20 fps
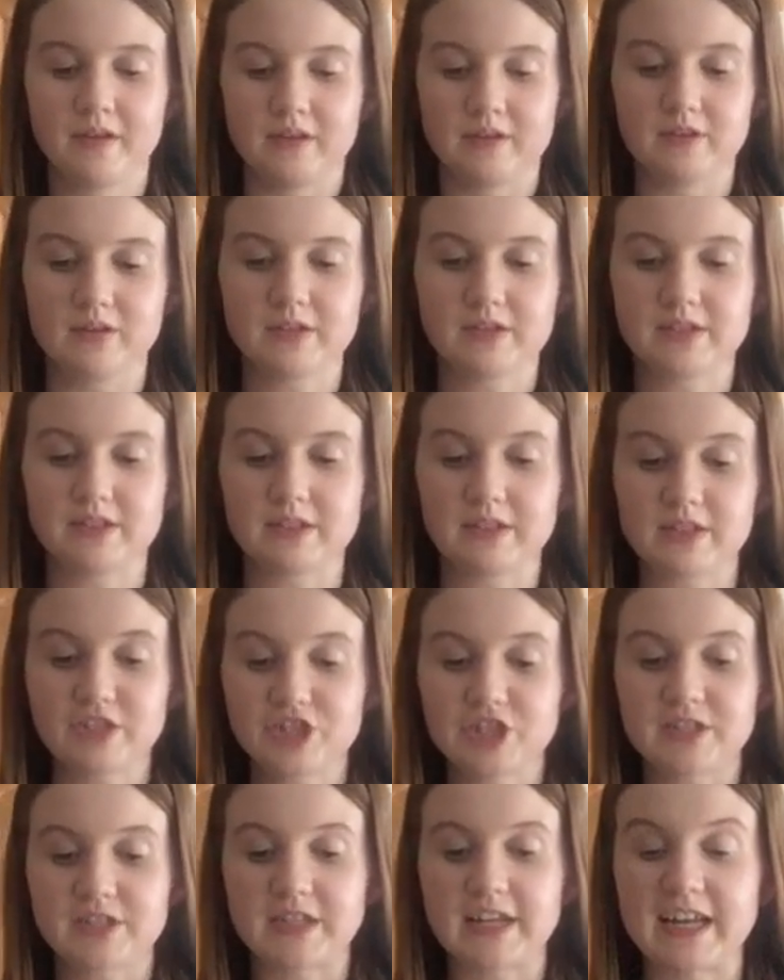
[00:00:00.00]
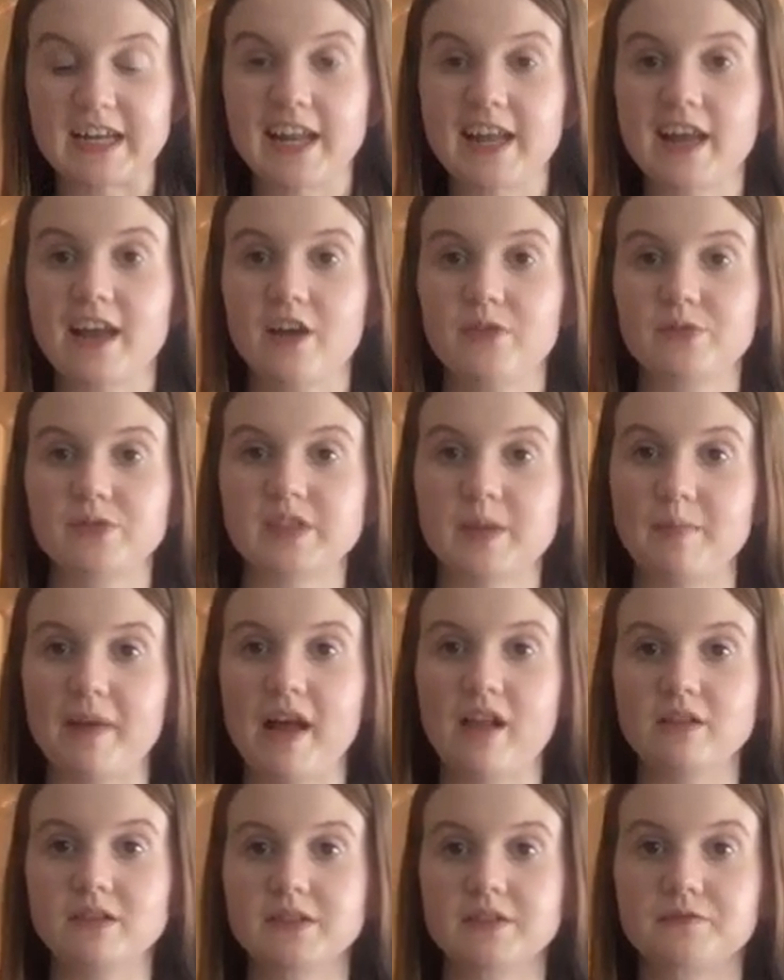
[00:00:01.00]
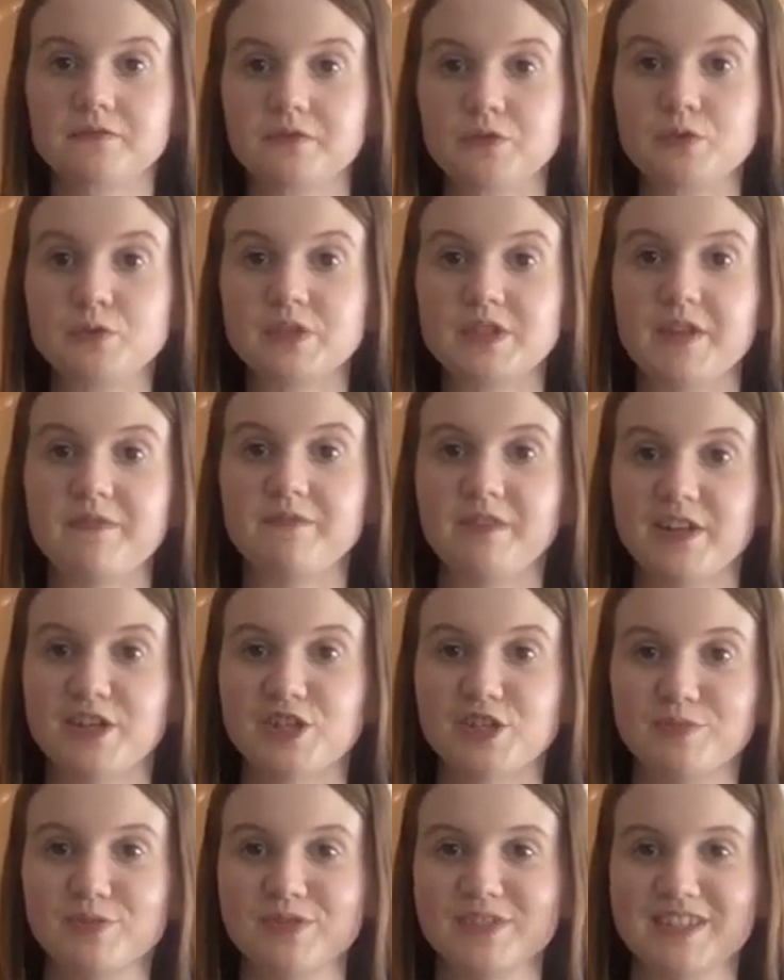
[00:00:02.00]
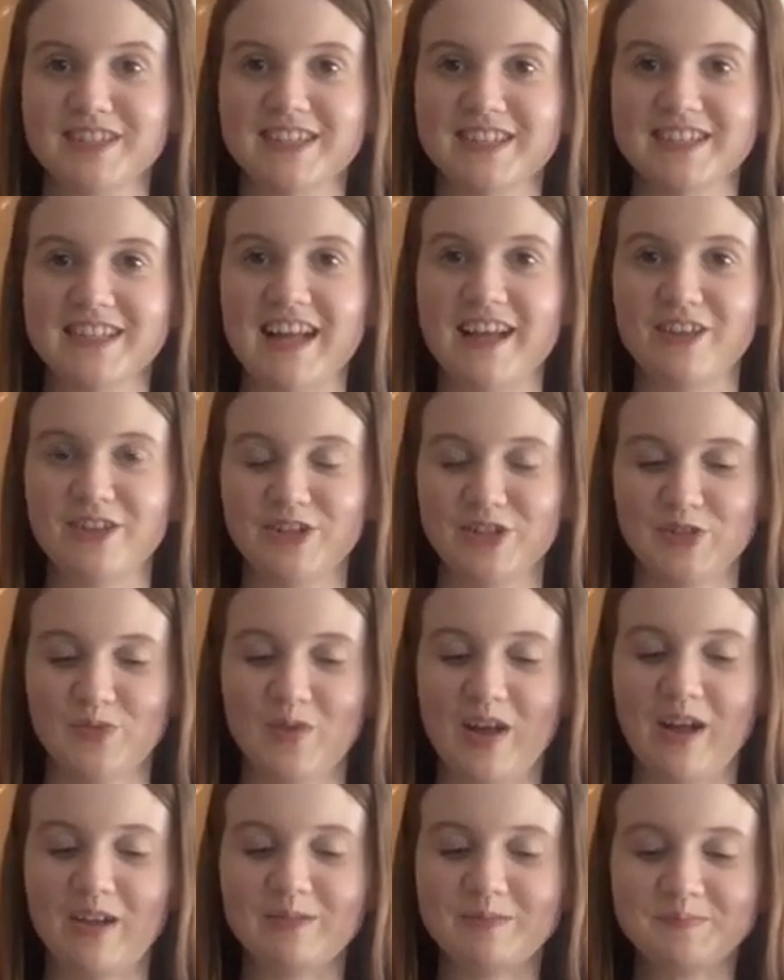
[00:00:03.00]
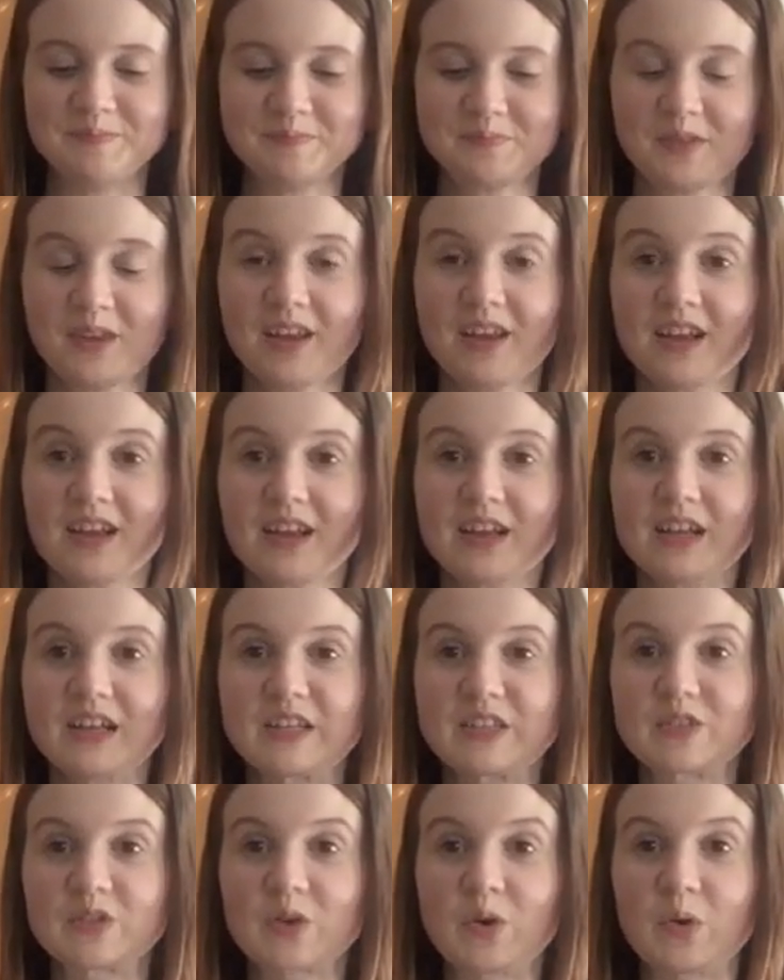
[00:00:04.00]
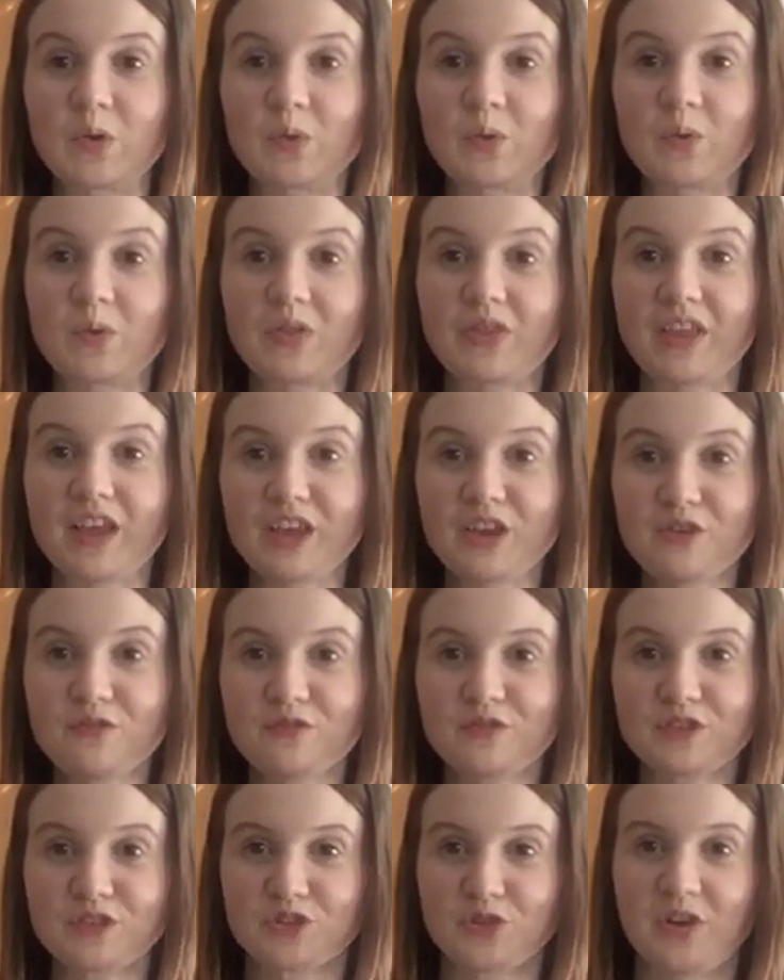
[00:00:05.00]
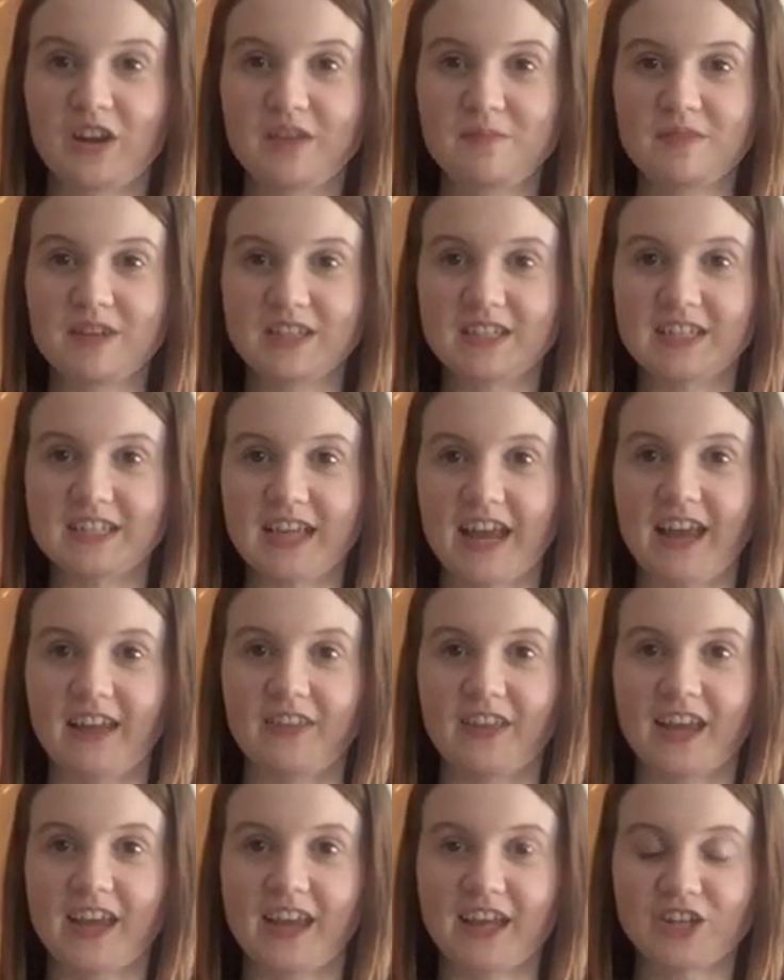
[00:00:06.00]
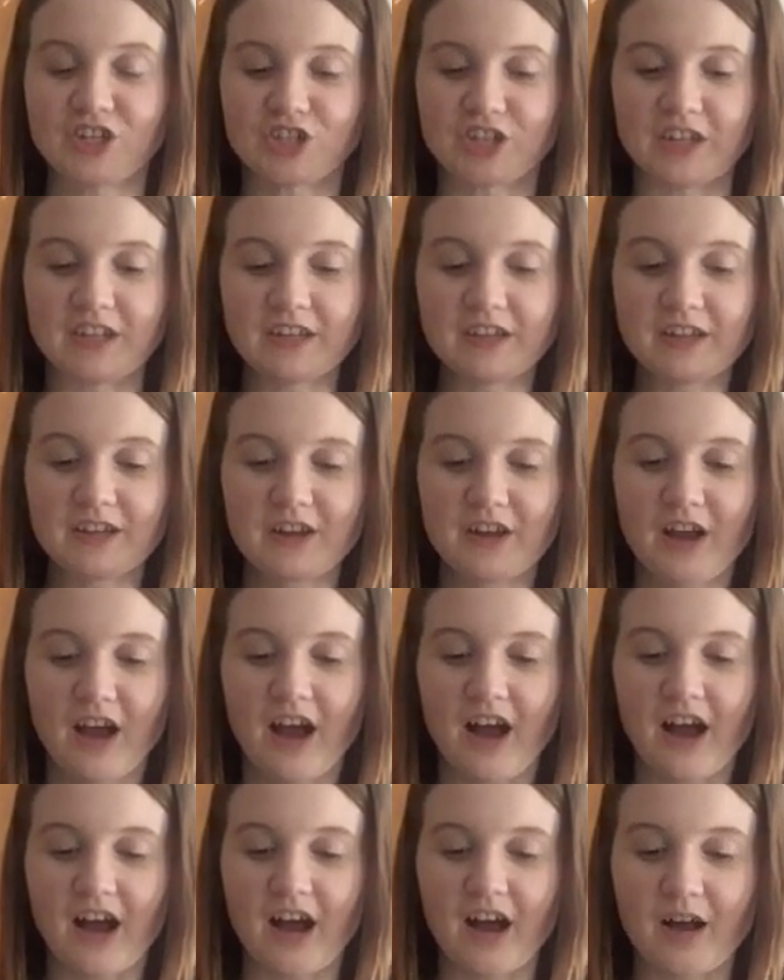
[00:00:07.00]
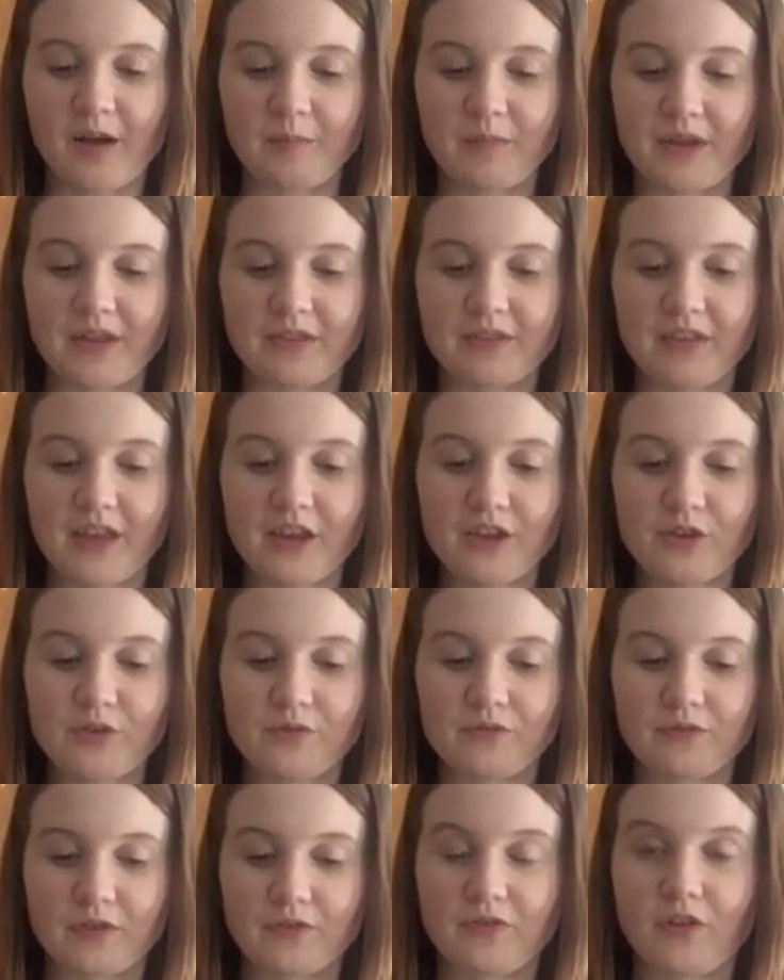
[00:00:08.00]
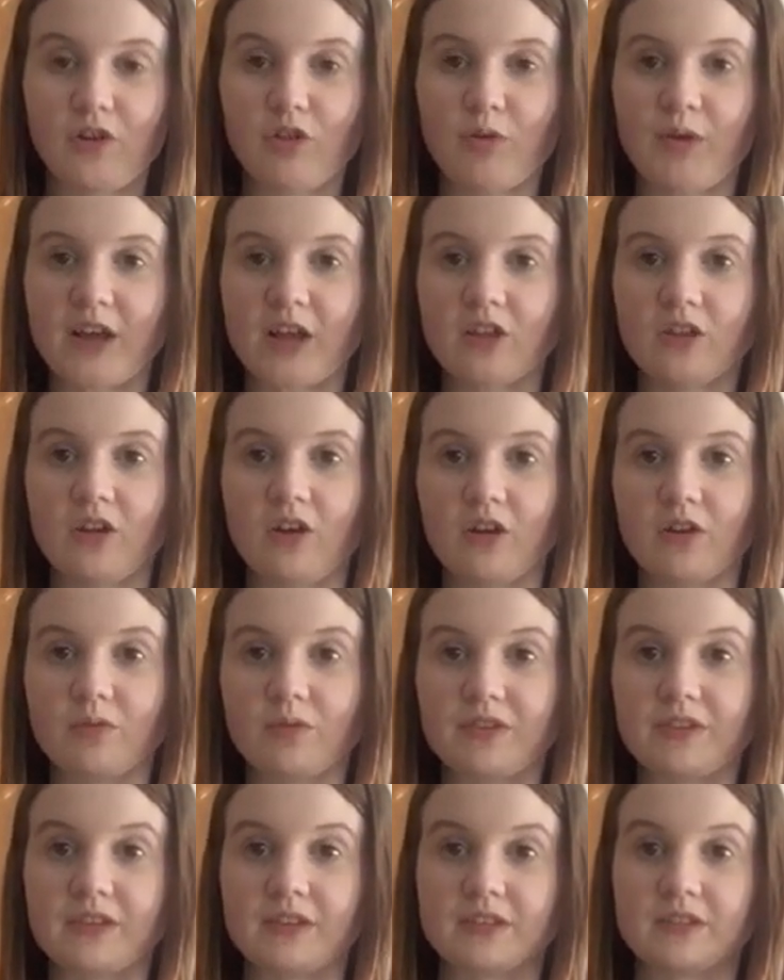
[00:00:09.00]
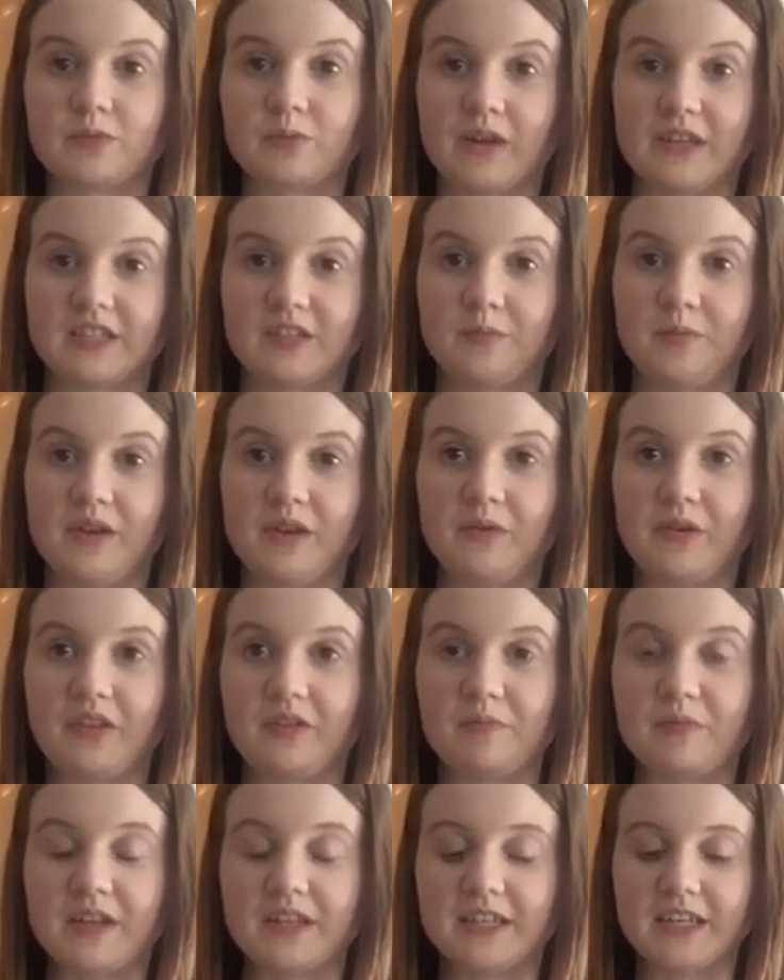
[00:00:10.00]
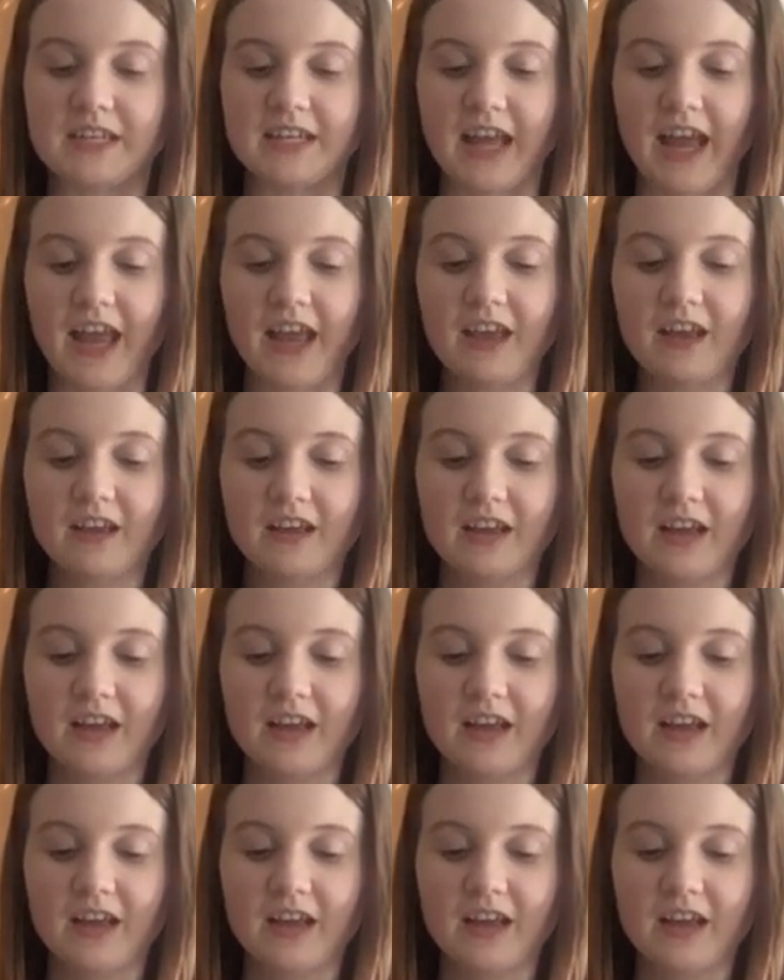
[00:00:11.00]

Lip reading: Looks delicious, and I like how there's a balance of fruits and vegetables in the salad as well. So thank you for joining me today in the kitchen, and thank you for following along with this recipe with me today.